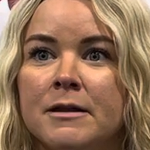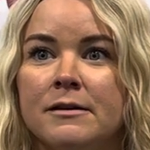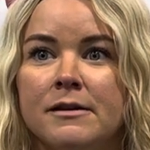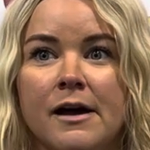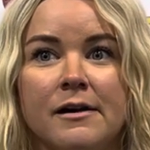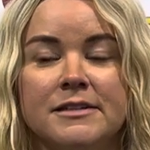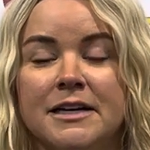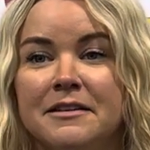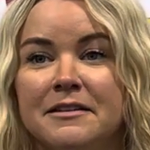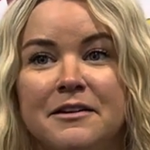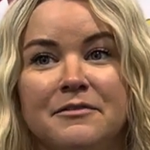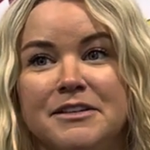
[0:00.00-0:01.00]
Yeah, I
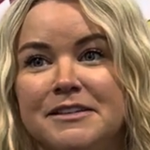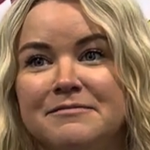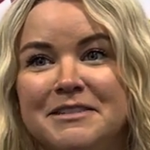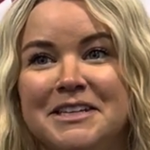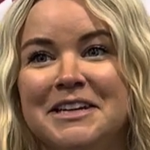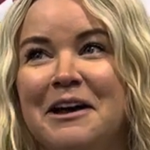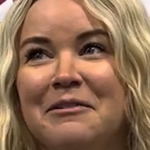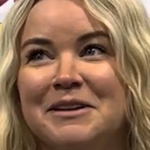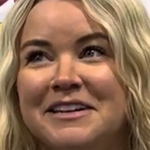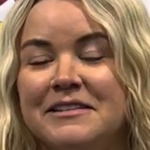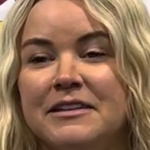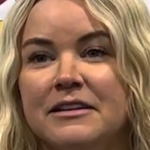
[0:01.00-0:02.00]
loved it. I
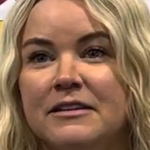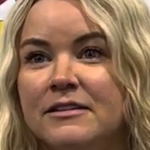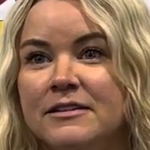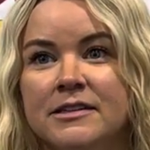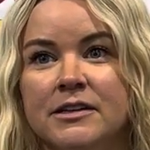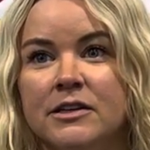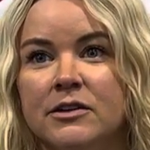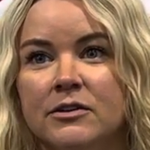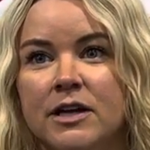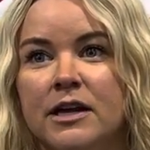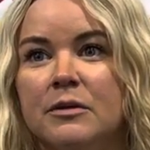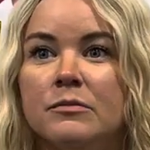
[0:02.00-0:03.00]
mean, I think,
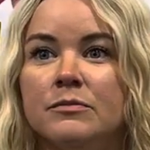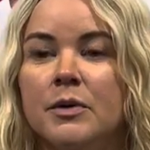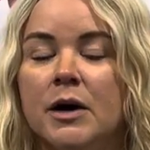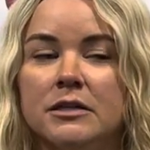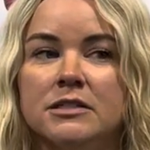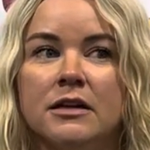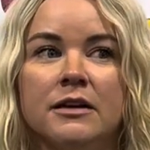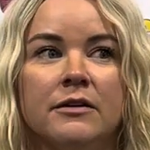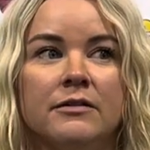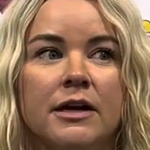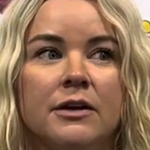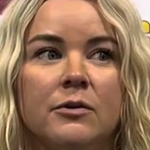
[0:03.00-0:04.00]
getting pucks on
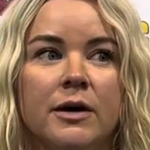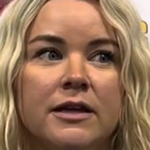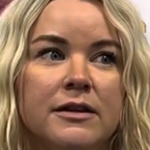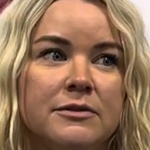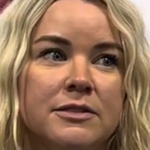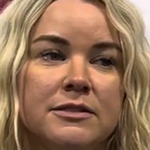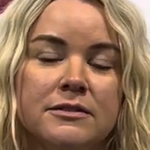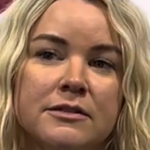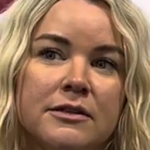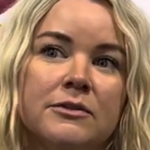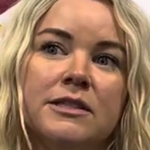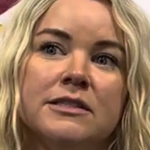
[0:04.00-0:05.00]
net right away, that was,
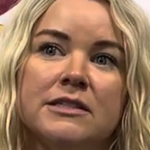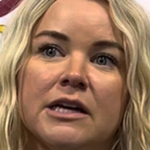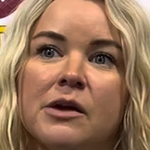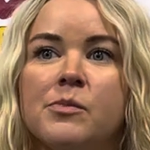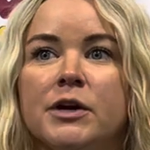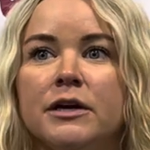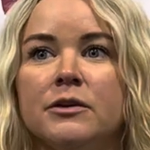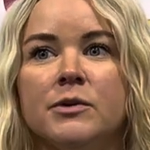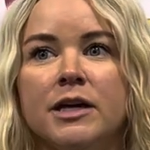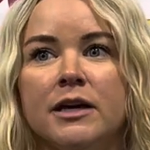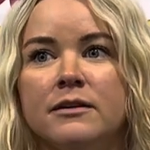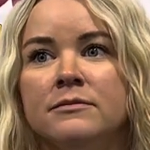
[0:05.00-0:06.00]
in the second period
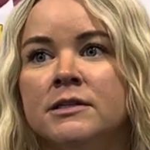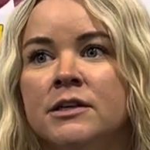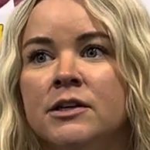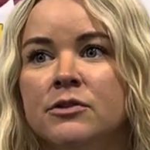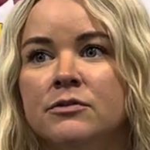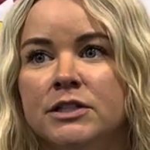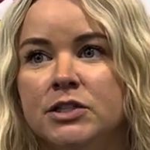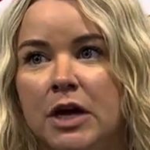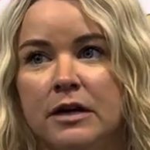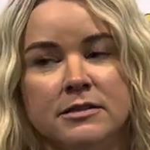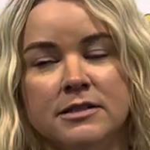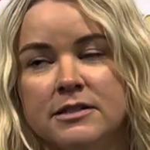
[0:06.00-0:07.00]
we had 3
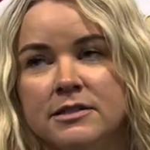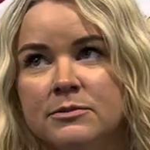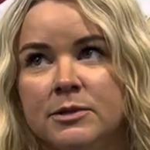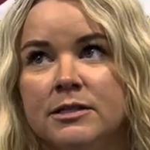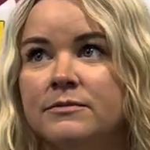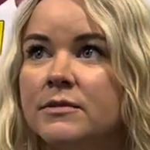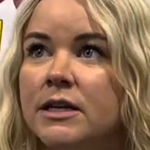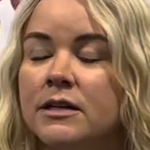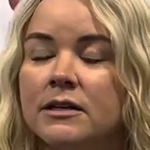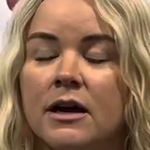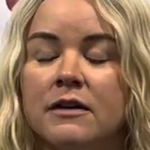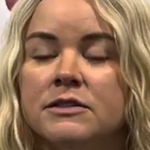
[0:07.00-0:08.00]
shots because we're
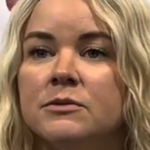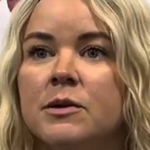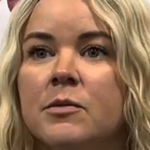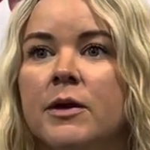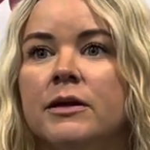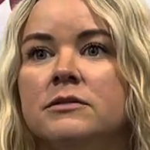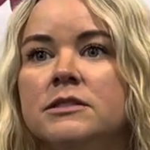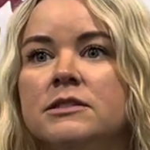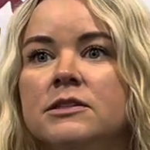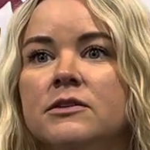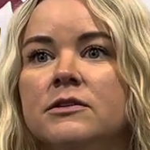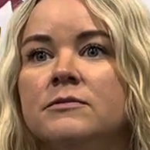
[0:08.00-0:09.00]
killing off so many penalties.
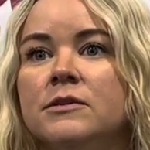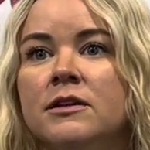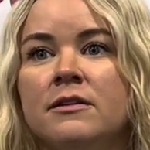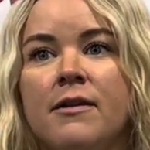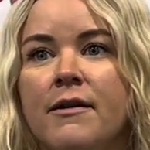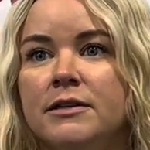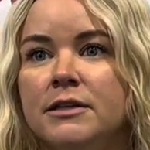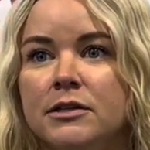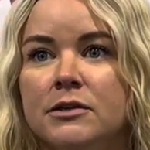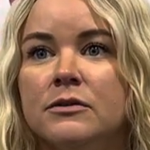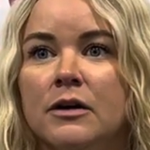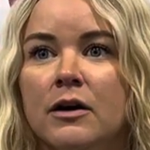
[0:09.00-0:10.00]
So,
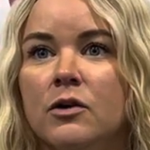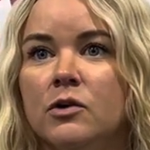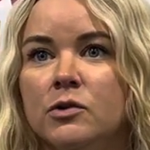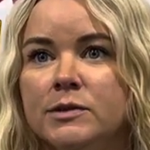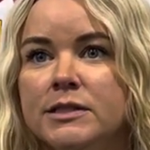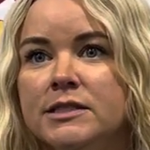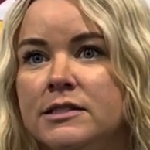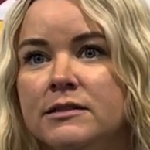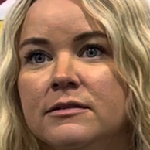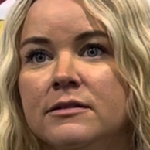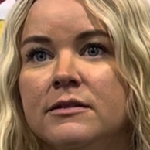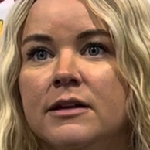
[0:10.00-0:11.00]
our goal was to
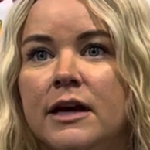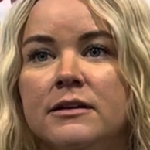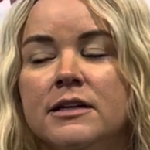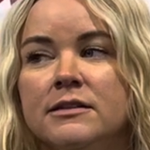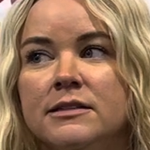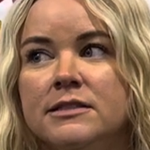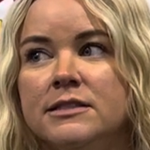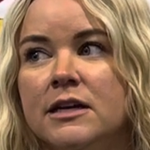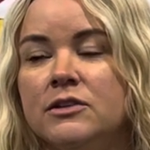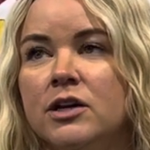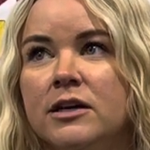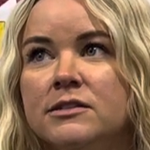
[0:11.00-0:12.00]
get at least
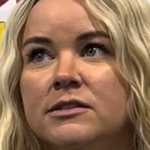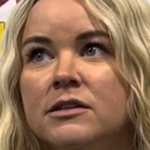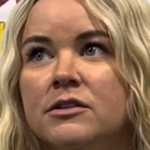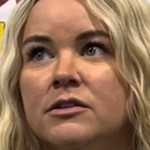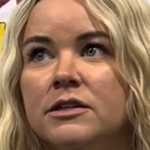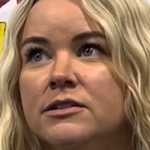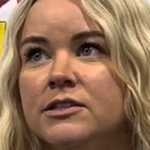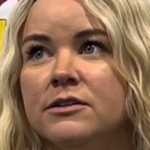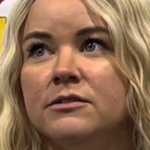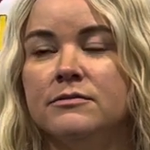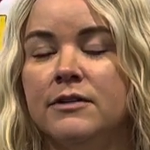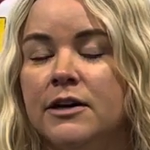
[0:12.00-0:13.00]
10 shots in the third.
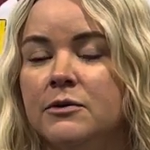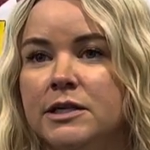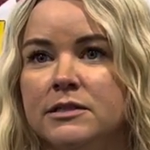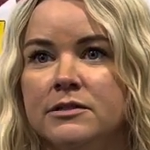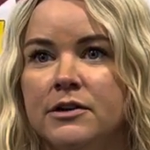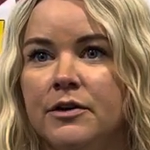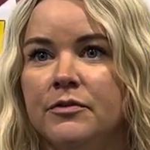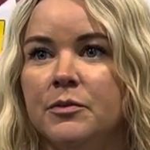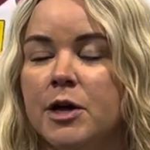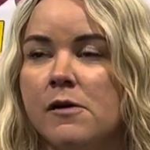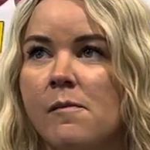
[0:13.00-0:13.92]
So right away is great for me.